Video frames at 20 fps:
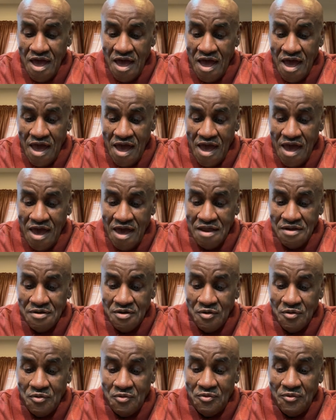And
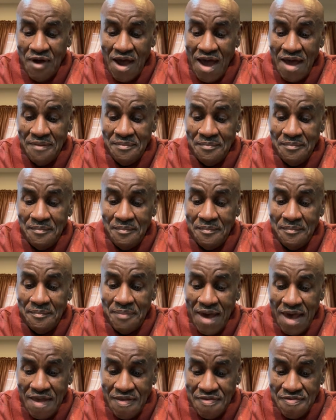Rand
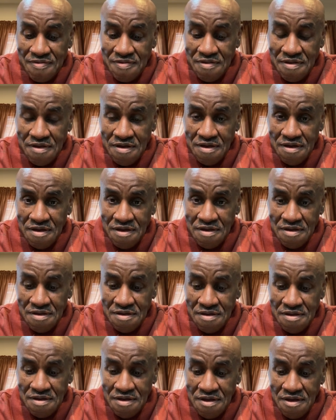Bates
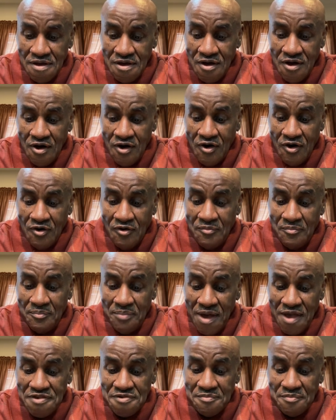of
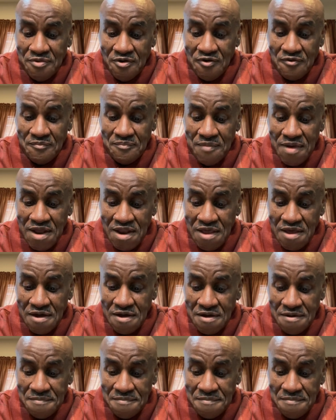Best Book Media.